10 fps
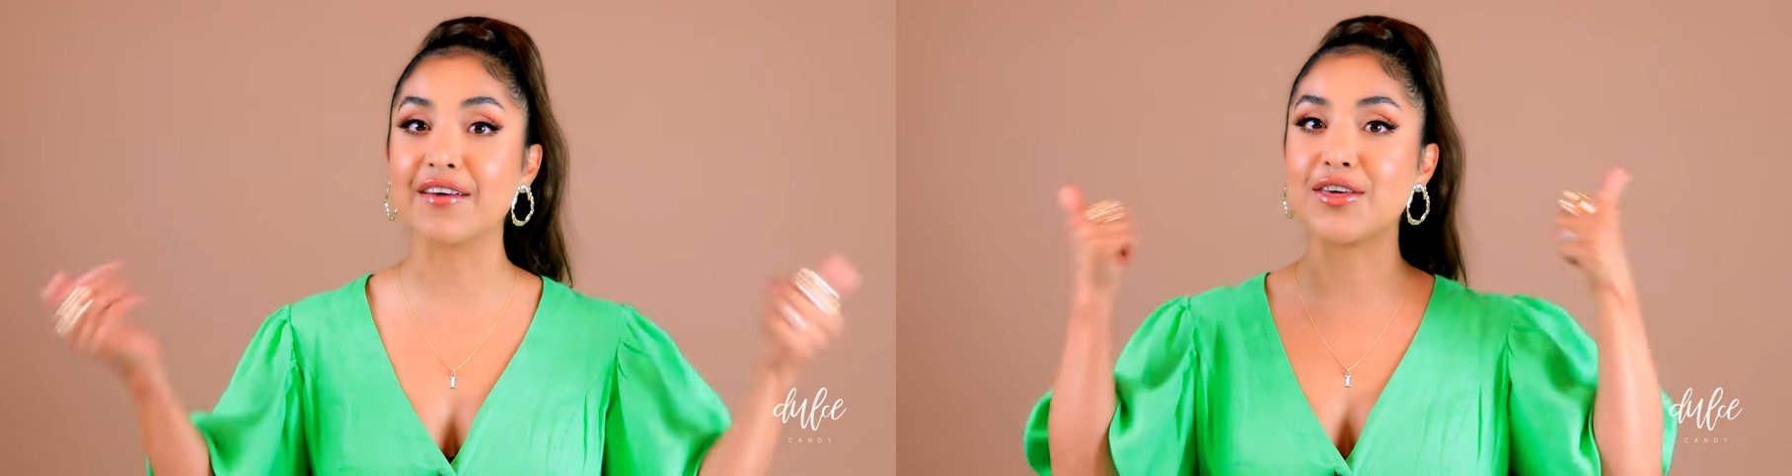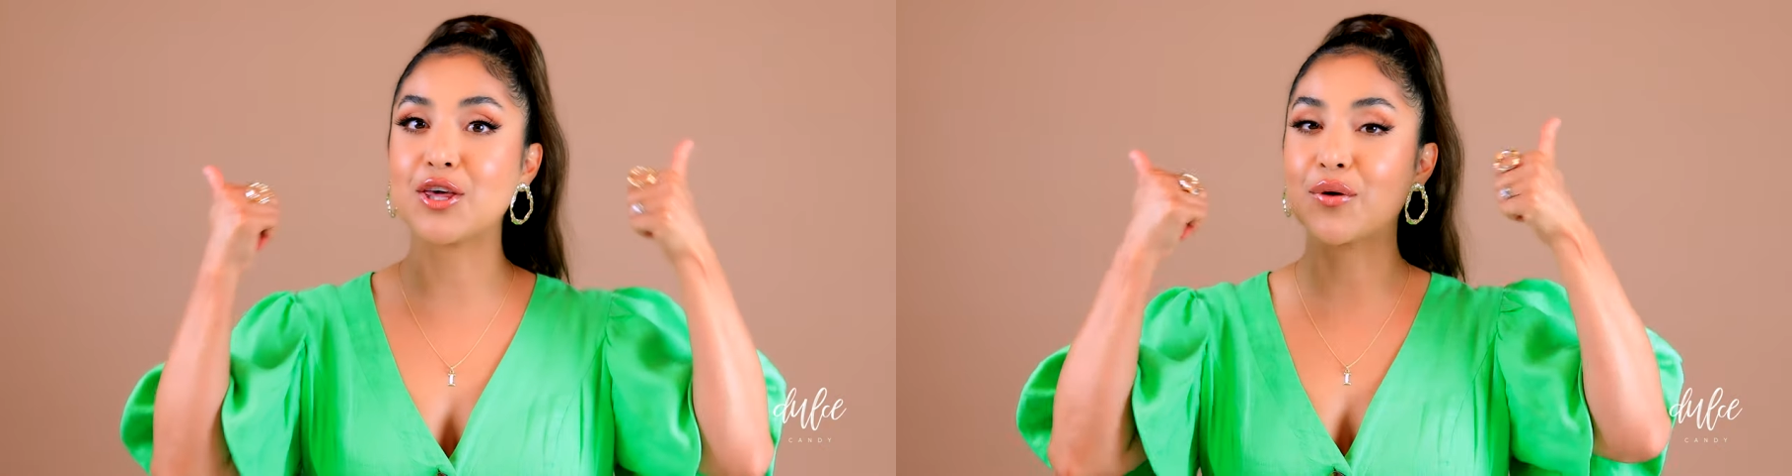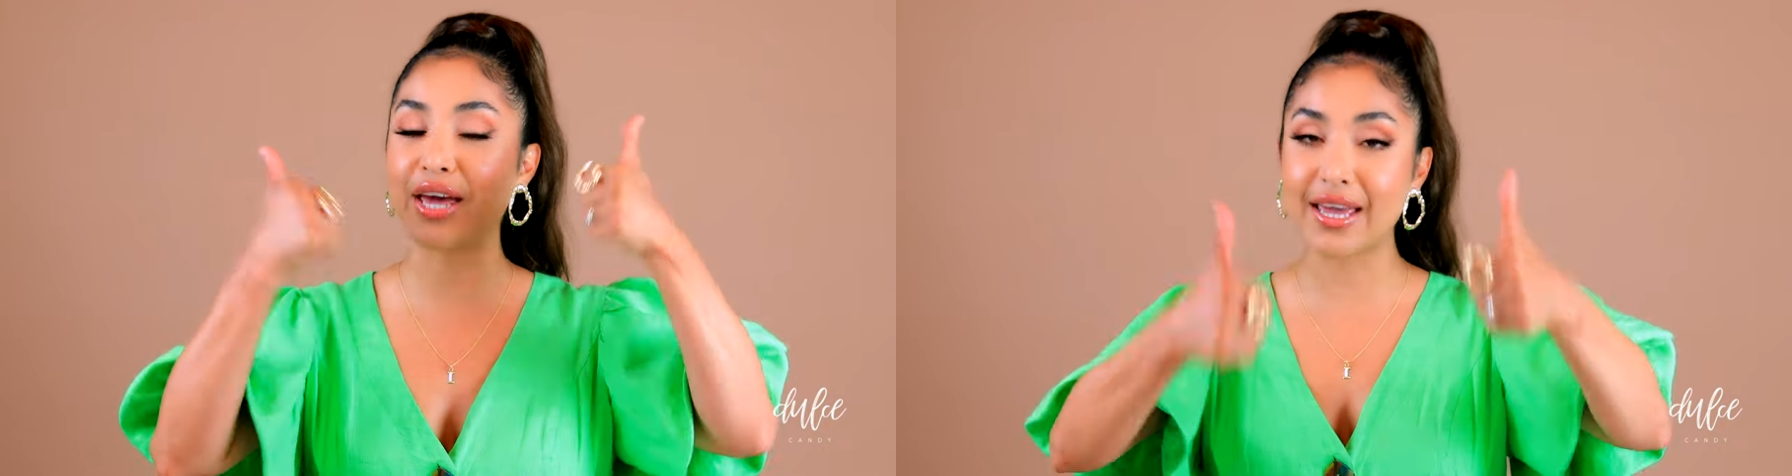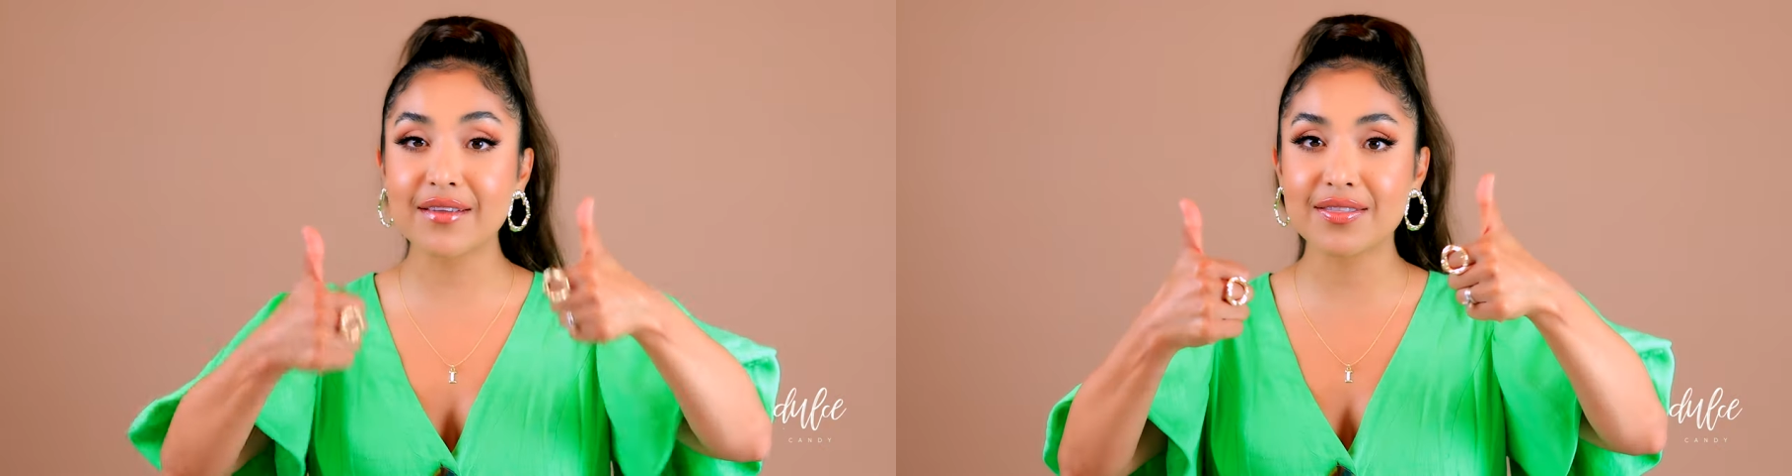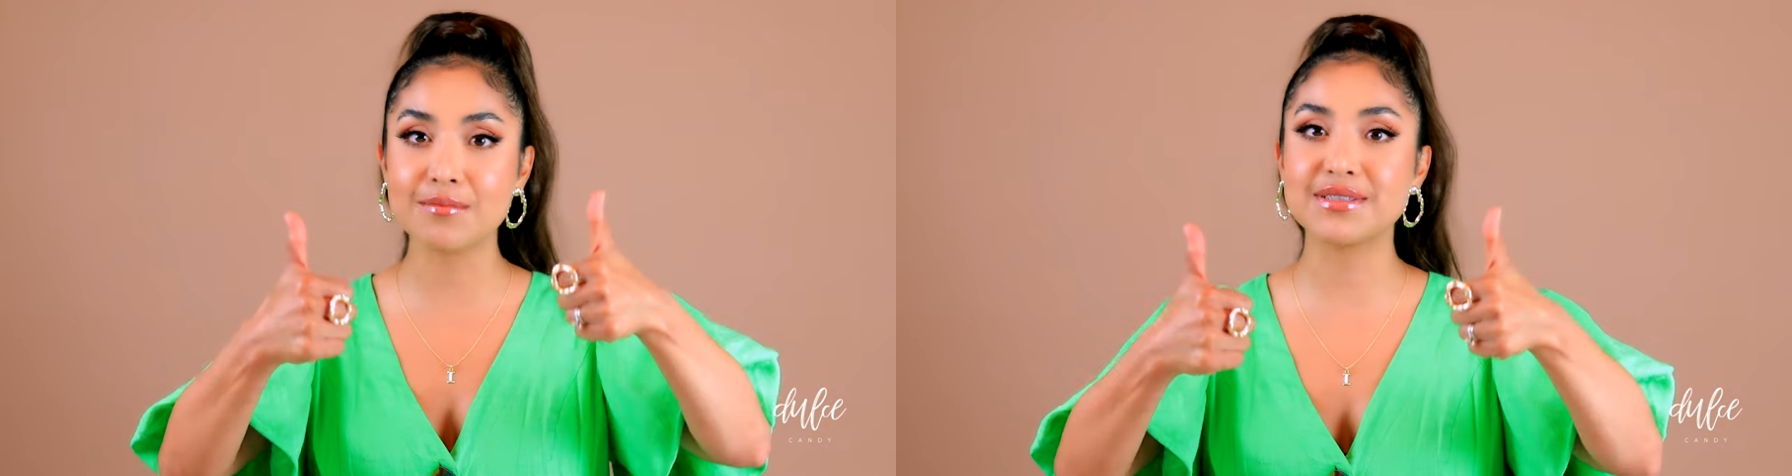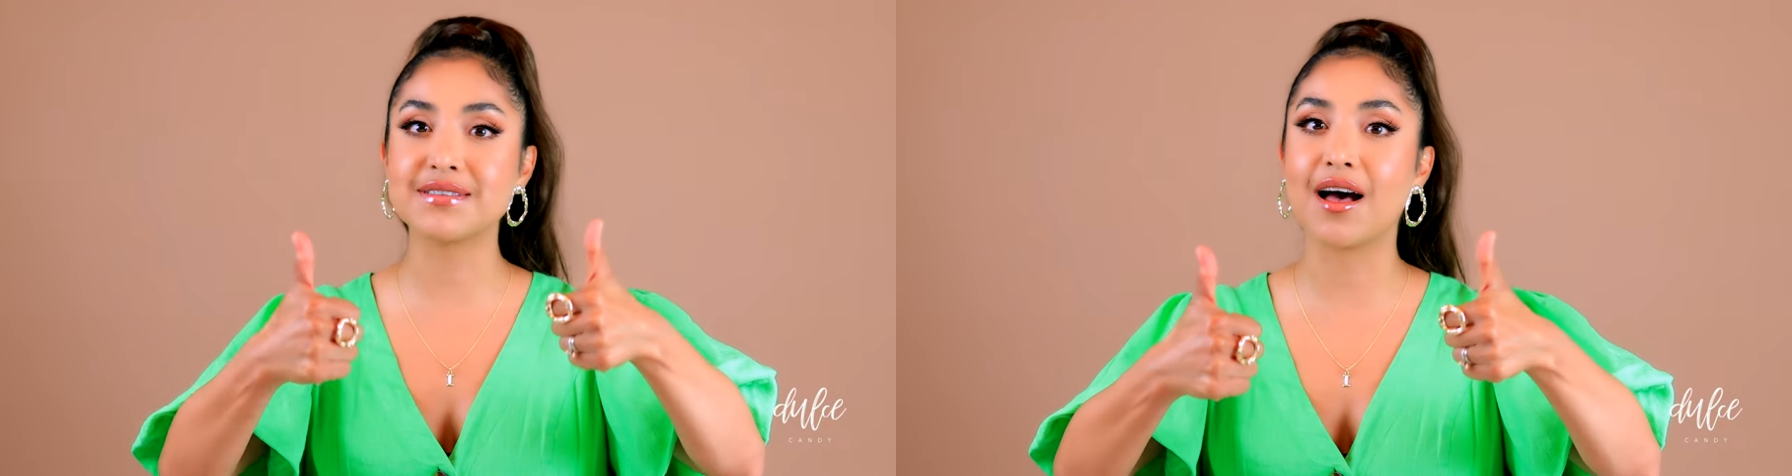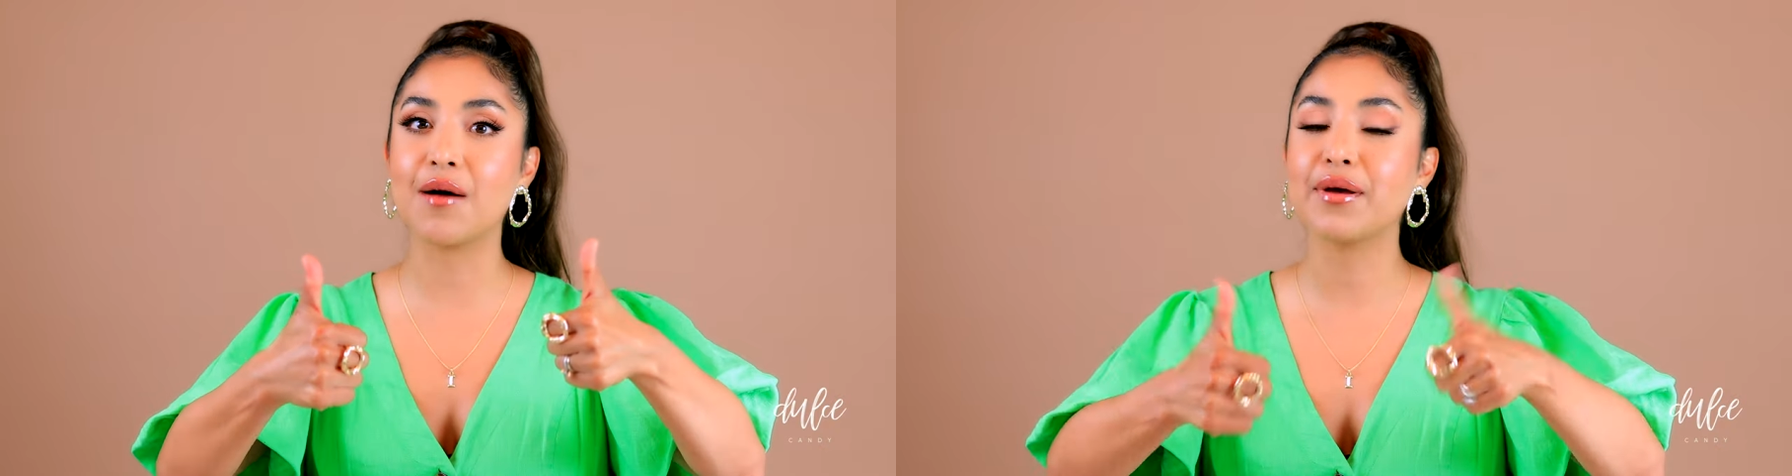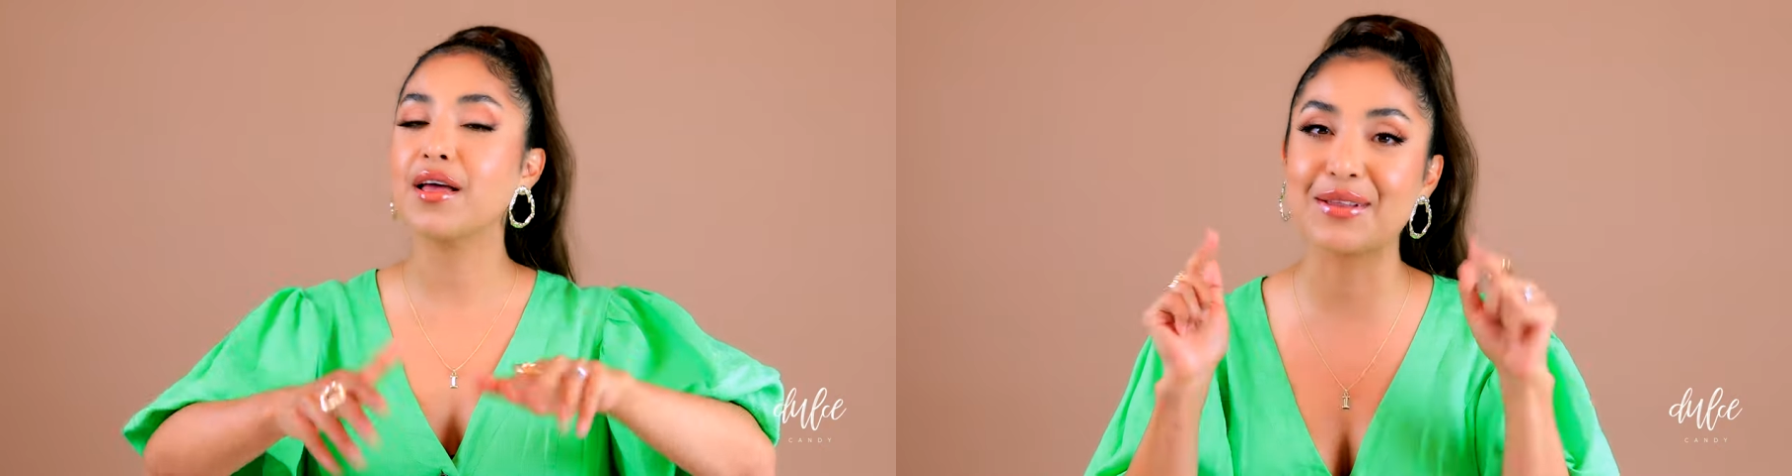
If you hit a thumbs up,